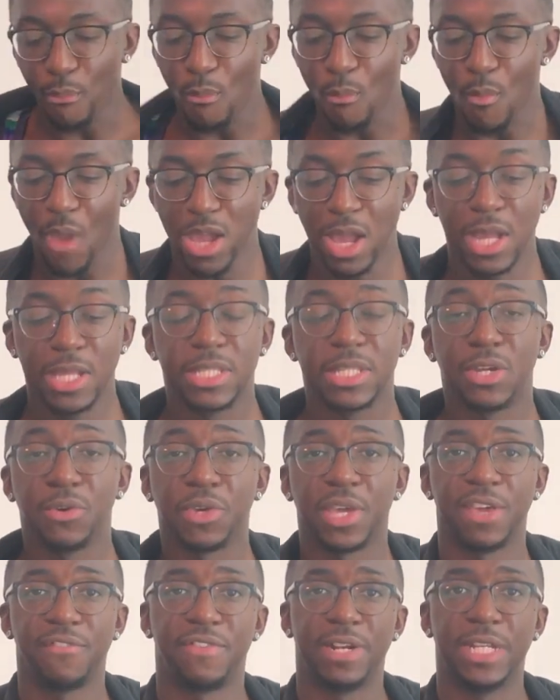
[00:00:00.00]
I said, okay,
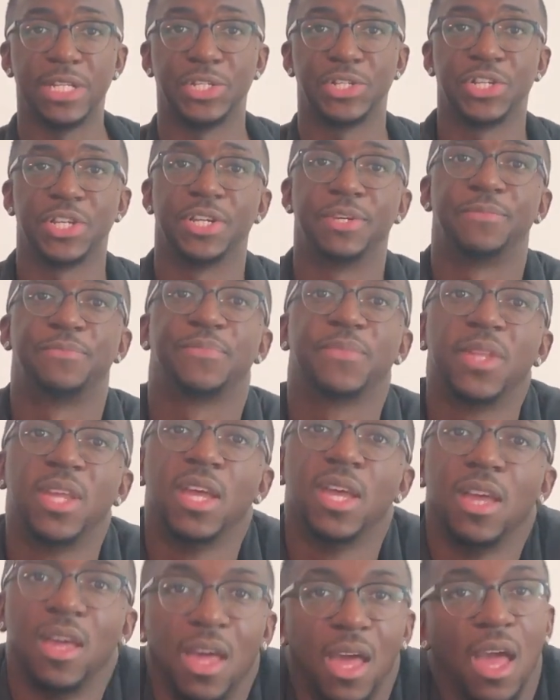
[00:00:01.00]
Felicia,
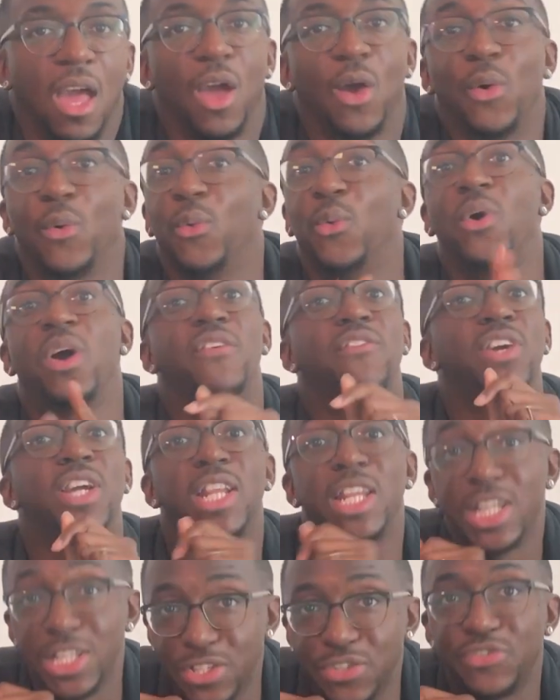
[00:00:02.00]
whoever it
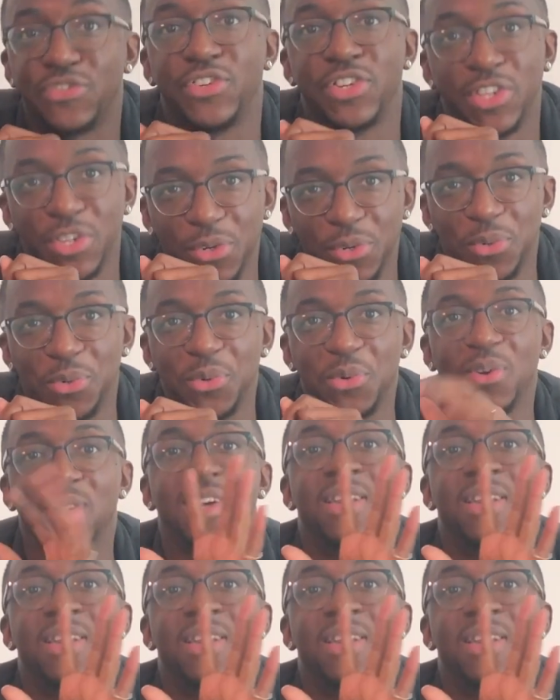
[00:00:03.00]
is for you,